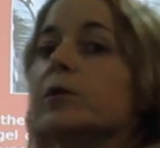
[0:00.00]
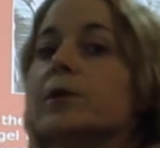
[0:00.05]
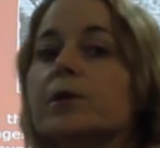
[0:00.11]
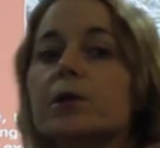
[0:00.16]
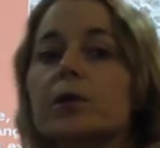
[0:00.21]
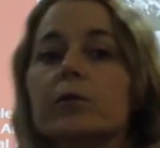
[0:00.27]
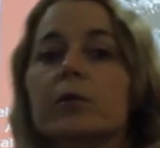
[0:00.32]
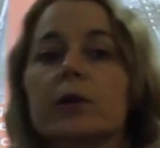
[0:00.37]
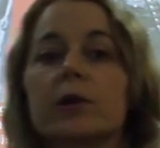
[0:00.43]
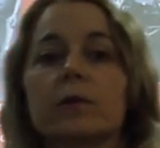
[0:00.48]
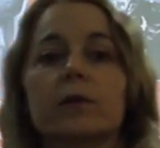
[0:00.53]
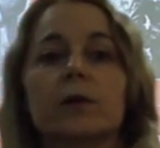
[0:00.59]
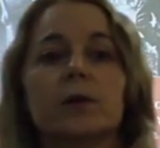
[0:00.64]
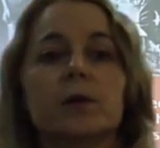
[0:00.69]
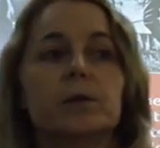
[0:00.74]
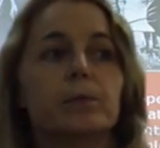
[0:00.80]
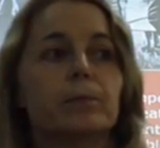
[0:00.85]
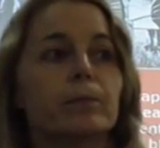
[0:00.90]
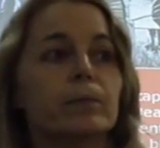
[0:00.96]
was doing
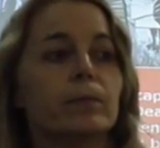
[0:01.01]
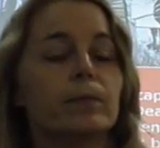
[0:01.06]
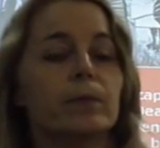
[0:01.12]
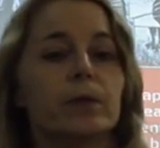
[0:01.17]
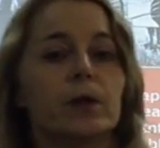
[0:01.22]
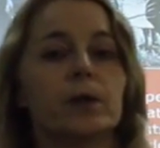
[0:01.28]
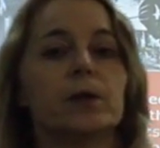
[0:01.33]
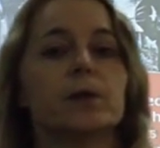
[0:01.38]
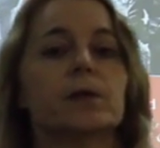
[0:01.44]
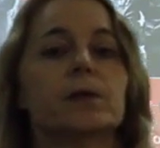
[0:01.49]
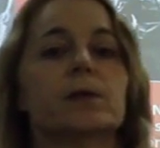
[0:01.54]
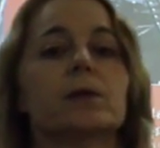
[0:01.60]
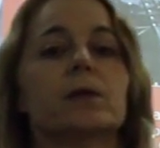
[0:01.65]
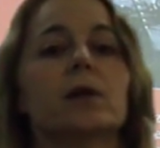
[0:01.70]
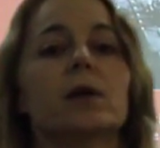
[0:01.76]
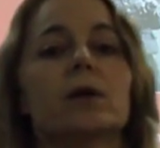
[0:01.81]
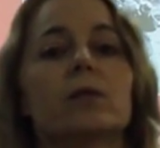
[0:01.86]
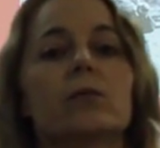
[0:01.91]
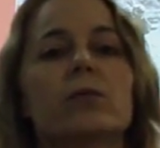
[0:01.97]

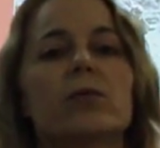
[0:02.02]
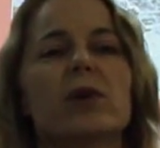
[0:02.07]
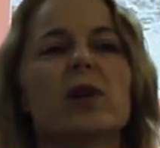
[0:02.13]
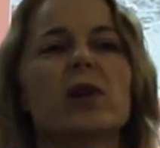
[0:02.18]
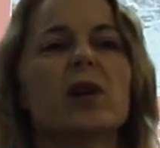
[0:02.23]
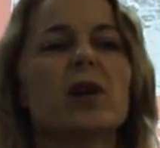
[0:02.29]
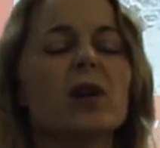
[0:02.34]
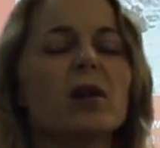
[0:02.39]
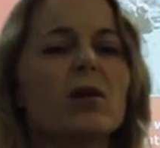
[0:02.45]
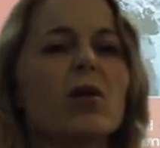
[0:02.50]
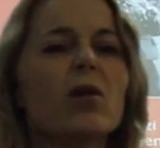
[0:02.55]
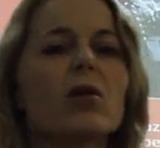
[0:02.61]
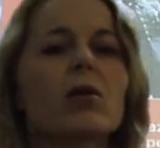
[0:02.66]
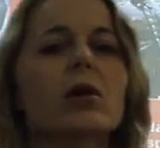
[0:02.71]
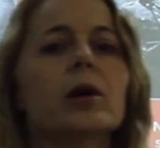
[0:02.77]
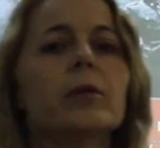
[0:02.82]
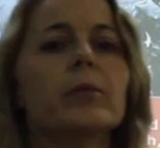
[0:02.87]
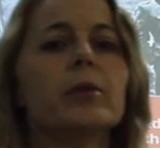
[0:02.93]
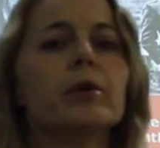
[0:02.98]
these really
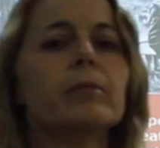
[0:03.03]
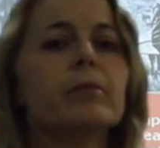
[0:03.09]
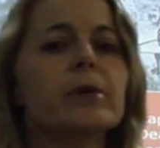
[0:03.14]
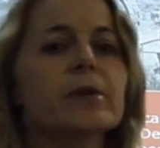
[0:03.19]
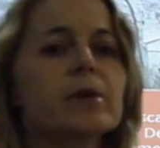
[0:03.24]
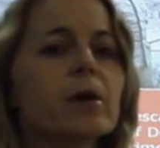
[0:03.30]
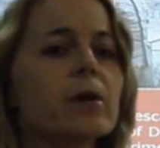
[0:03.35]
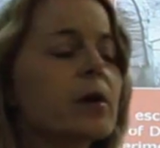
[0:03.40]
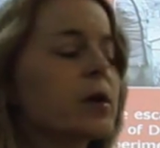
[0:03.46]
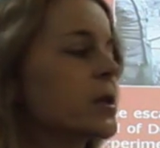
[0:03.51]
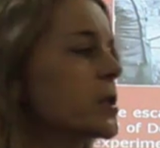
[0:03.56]
horrible, bizarre